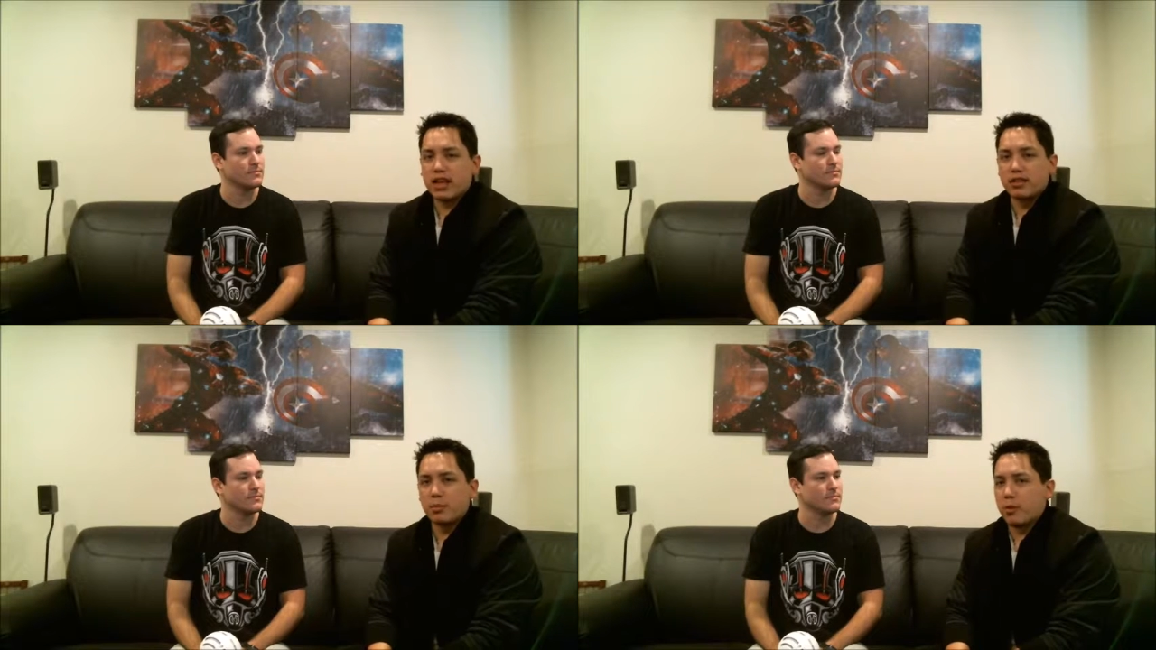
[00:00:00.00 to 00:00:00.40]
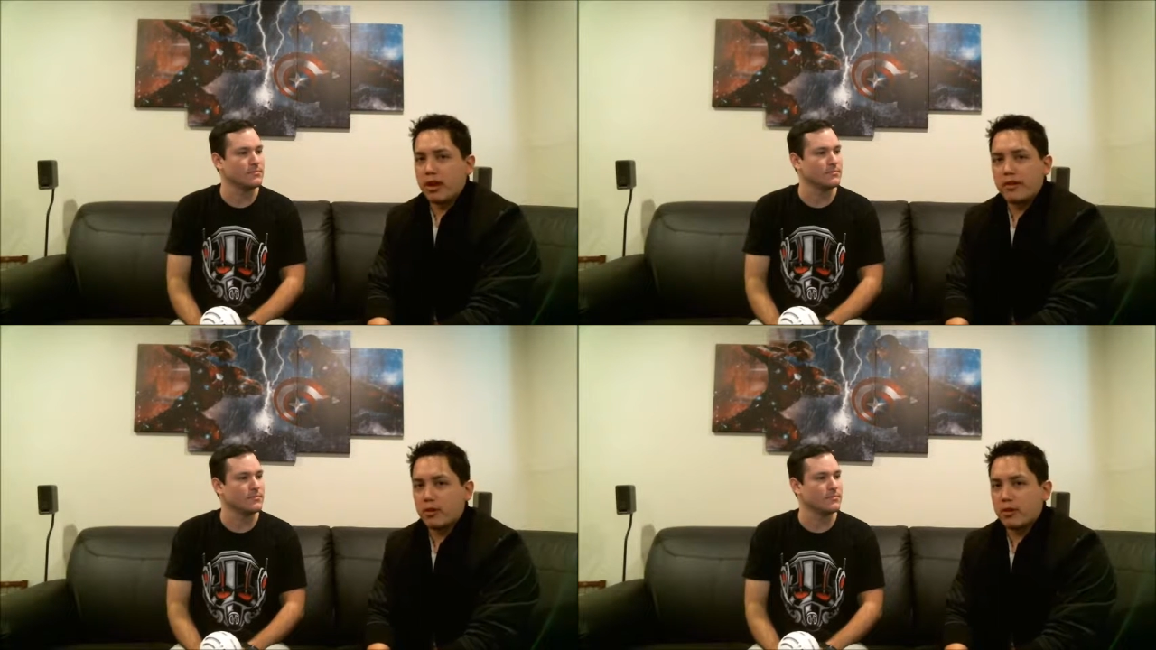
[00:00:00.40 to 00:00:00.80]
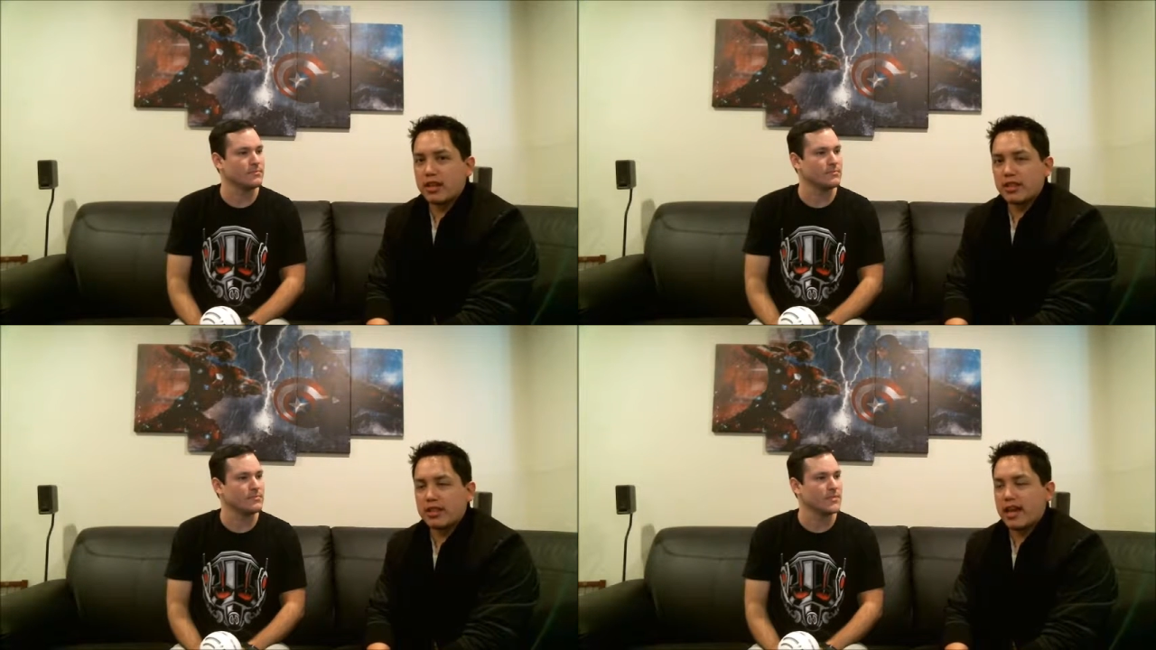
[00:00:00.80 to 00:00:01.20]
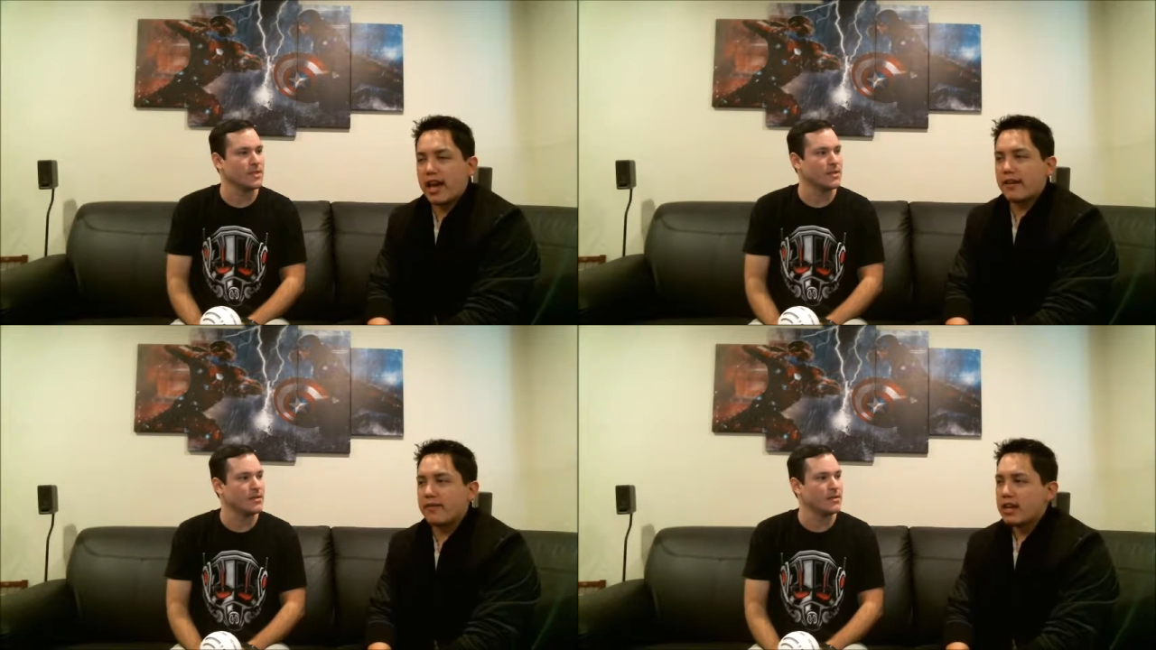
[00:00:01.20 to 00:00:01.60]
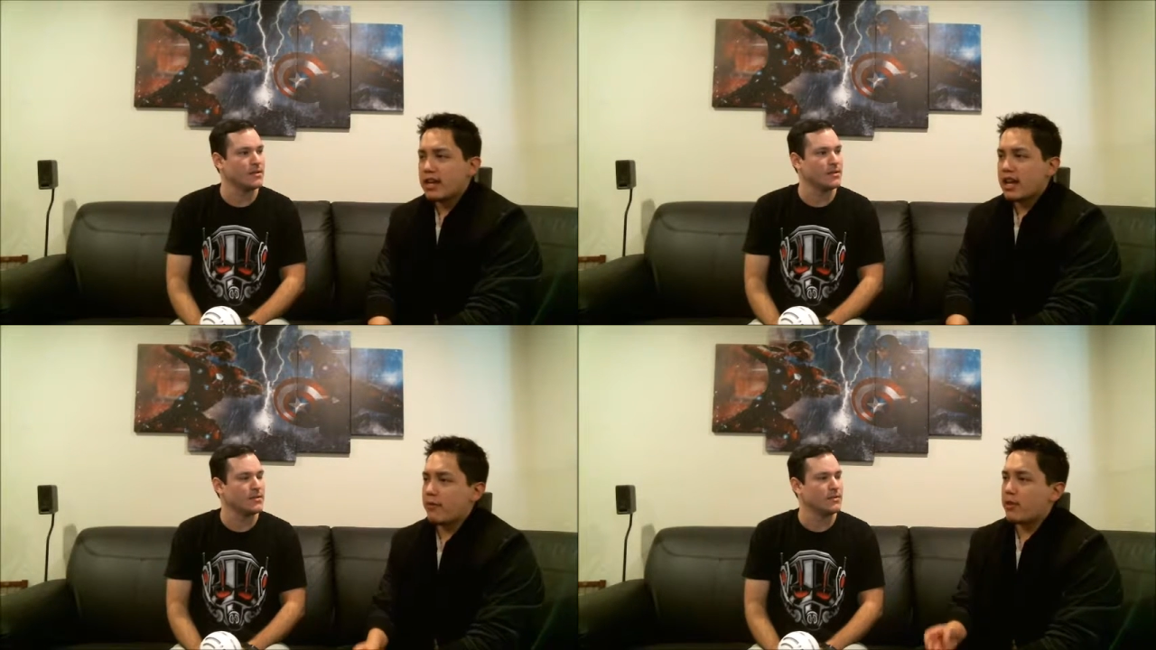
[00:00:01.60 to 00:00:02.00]
Speaker 1: and the bravery that they have.
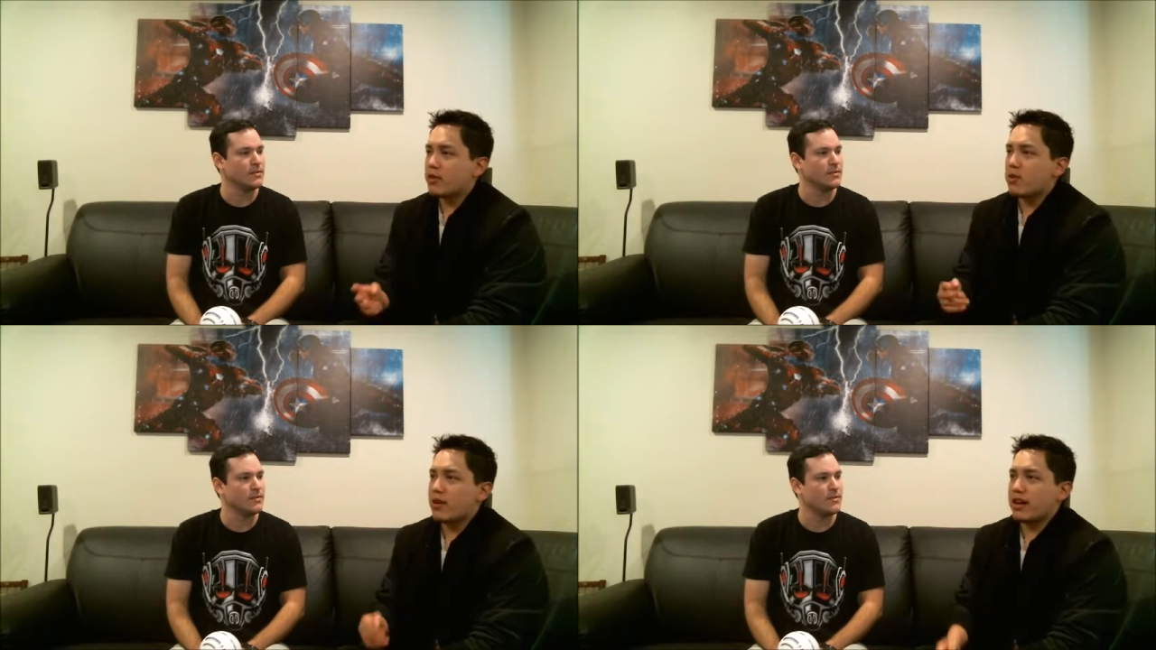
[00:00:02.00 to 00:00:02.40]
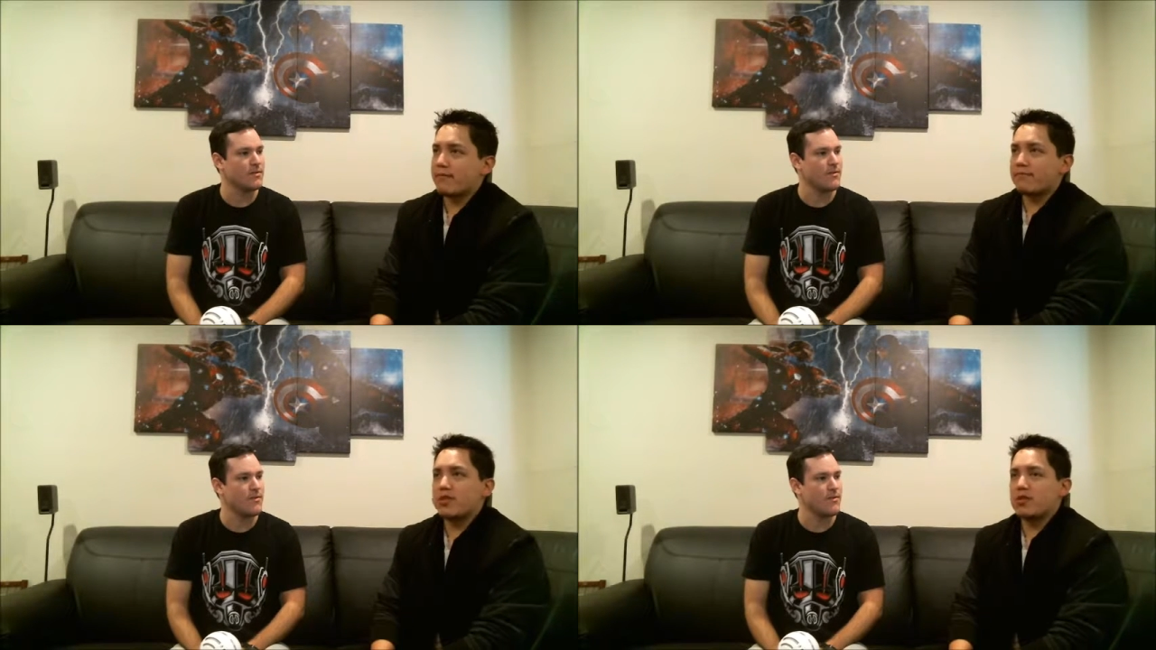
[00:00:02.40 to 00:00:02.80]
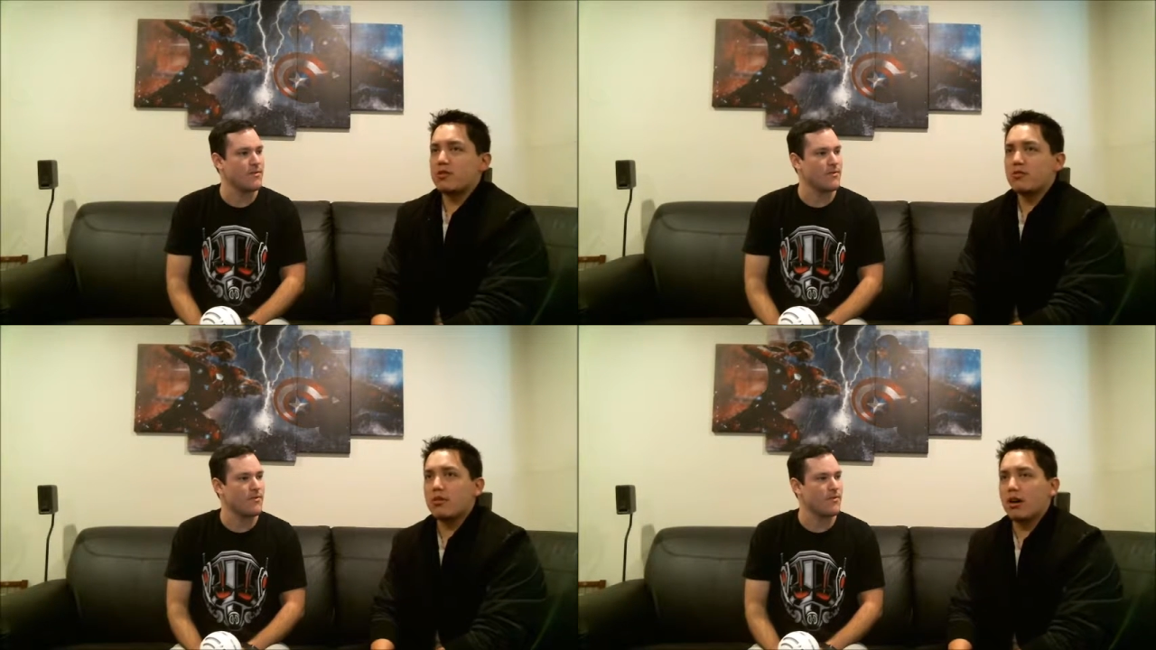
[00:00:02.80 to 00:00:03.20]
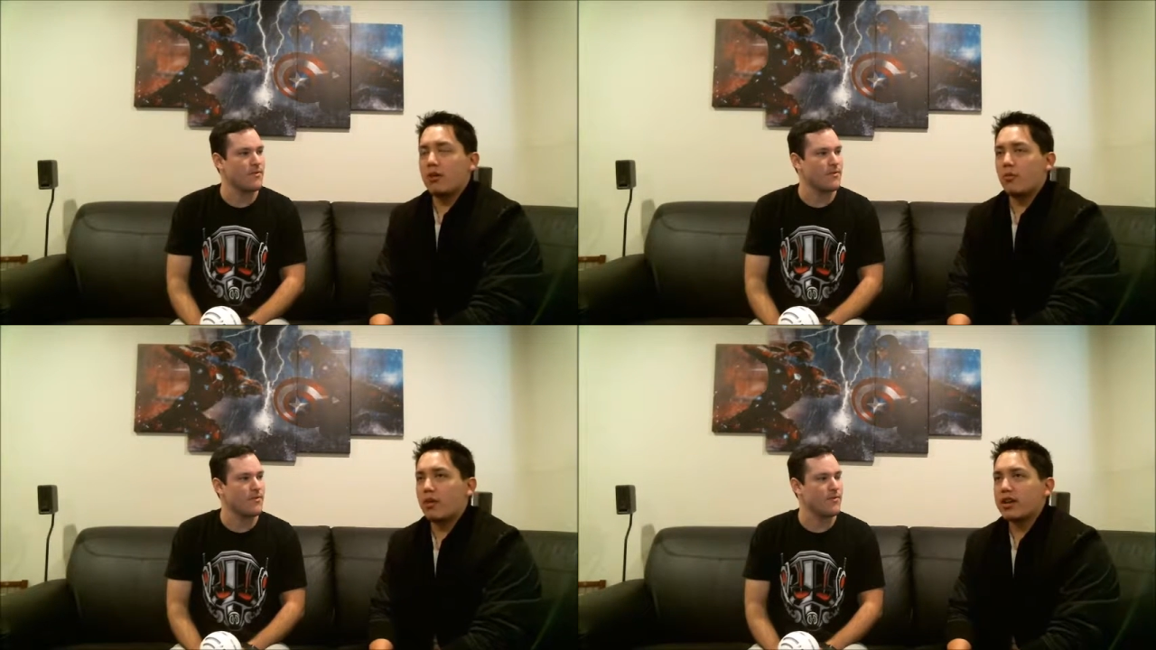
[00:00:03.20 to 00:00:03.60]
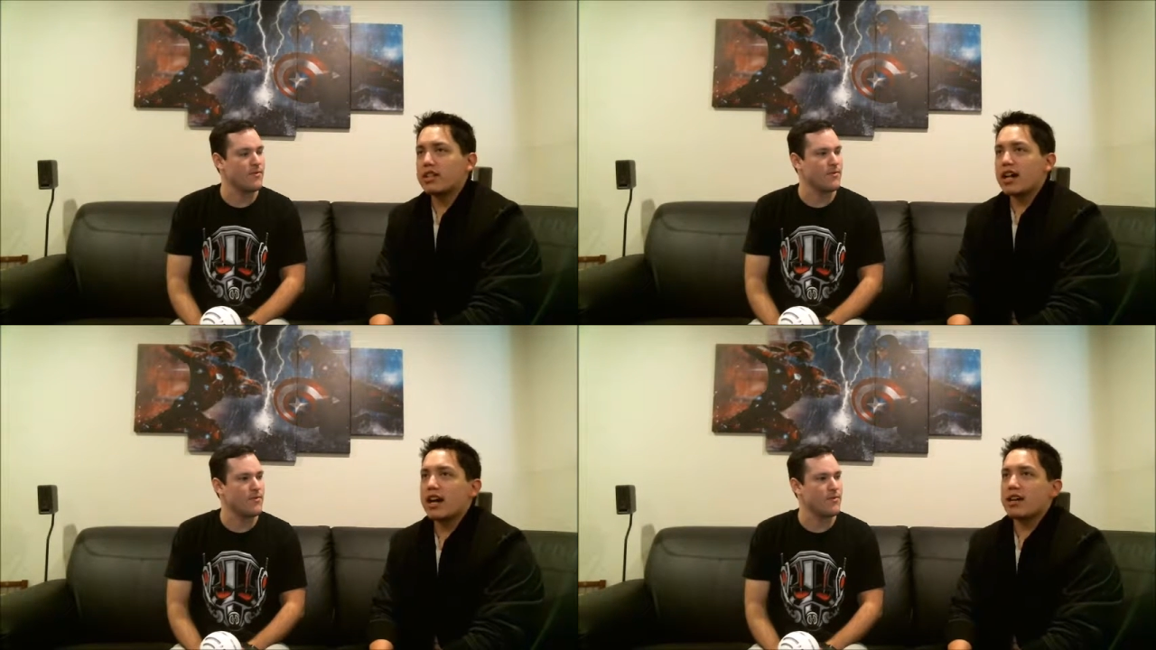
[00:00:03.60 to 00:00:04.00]
And real quick, two uh, one
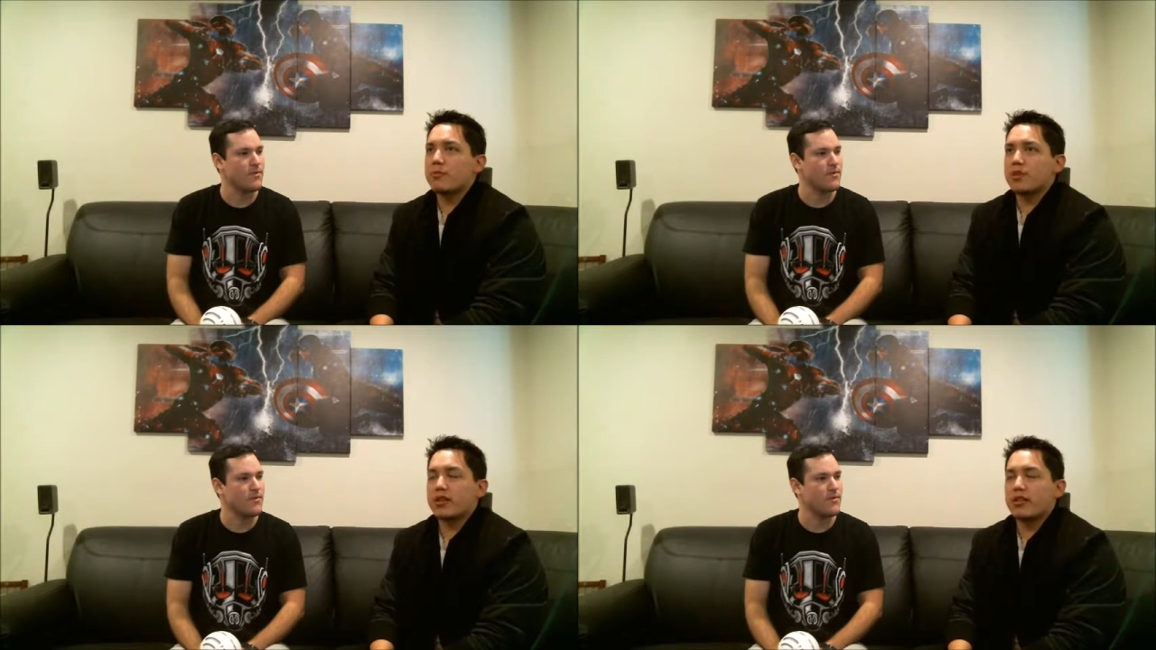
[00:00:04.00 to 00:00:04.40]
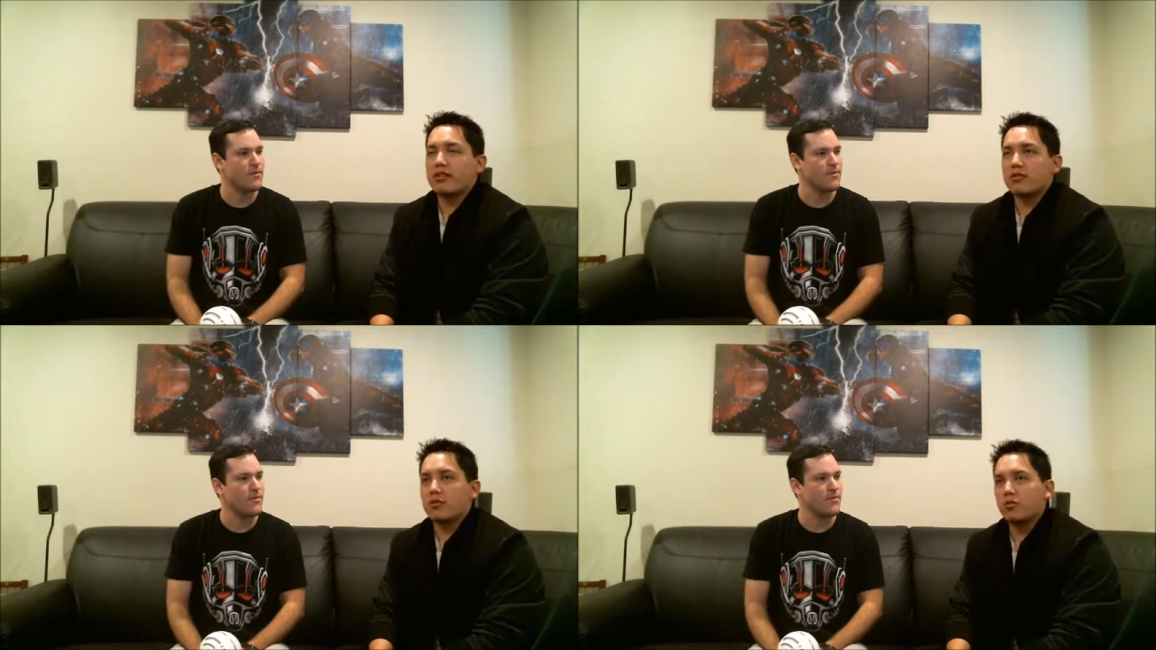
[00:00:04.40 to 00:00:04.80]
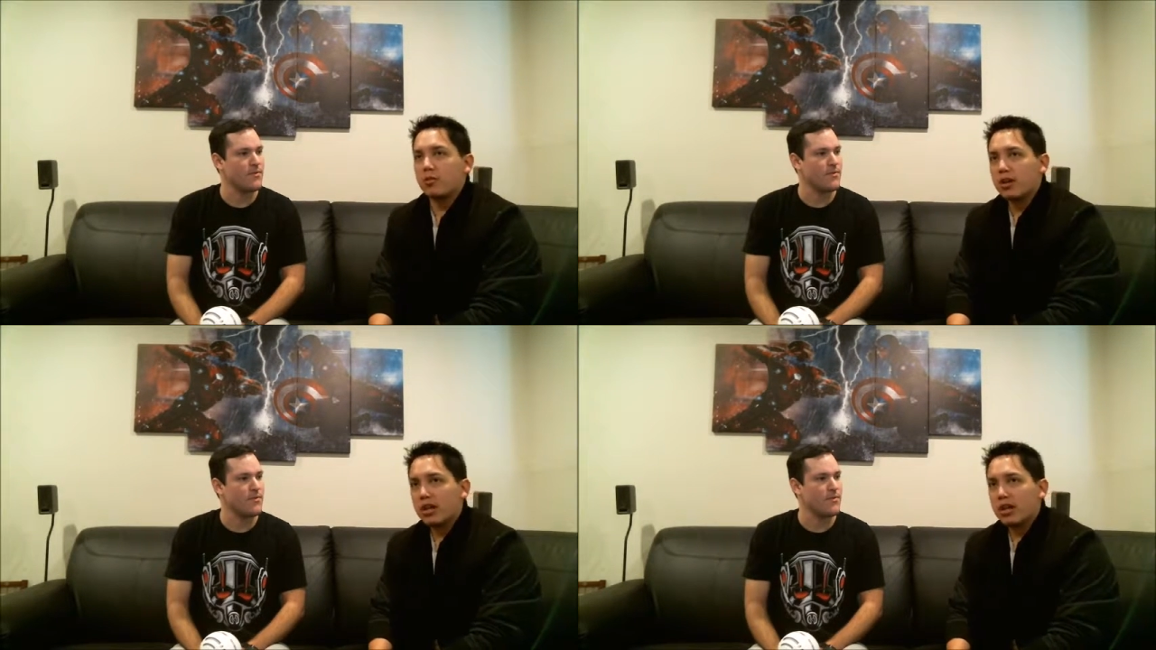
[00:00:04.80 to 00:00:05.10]
guy in particular who